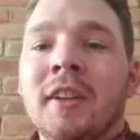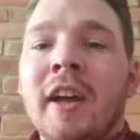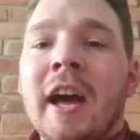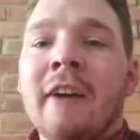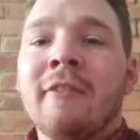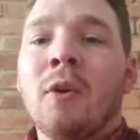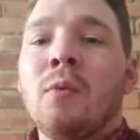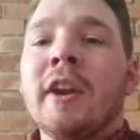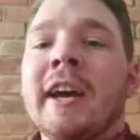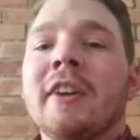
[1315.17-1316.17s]
I've got
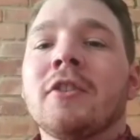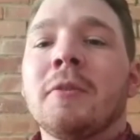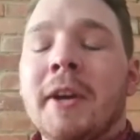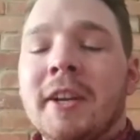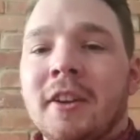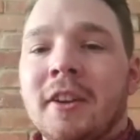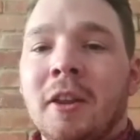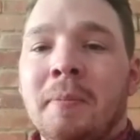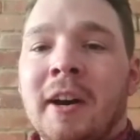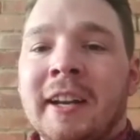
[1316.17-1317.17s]
one extra person on
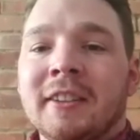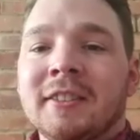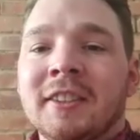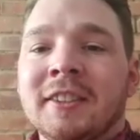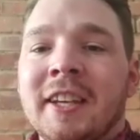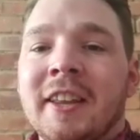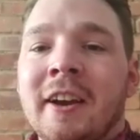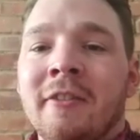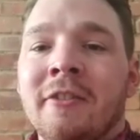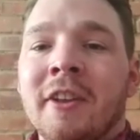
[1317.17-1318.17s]
the planet to sit
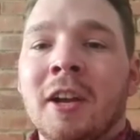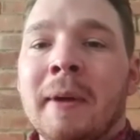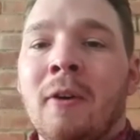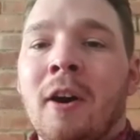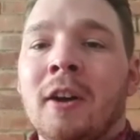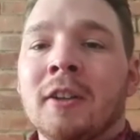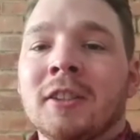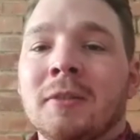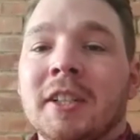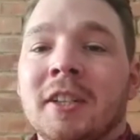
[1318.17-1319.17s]
there and think yeah. about all
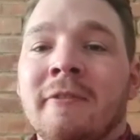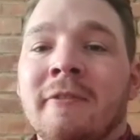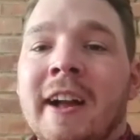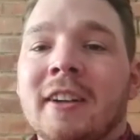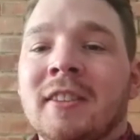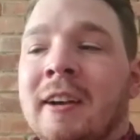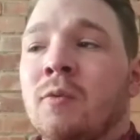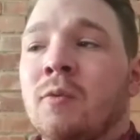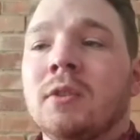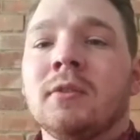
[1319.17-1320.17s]
its effects. I've won.